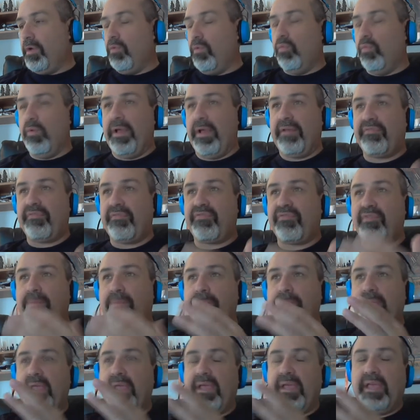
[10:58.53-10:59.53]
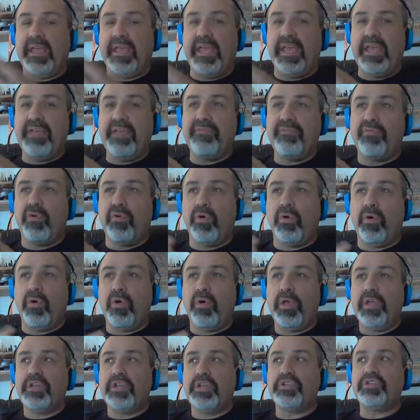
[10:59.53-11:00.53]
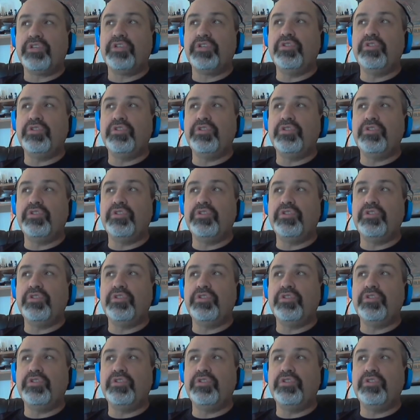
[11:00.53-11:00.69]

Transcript: went from being evil to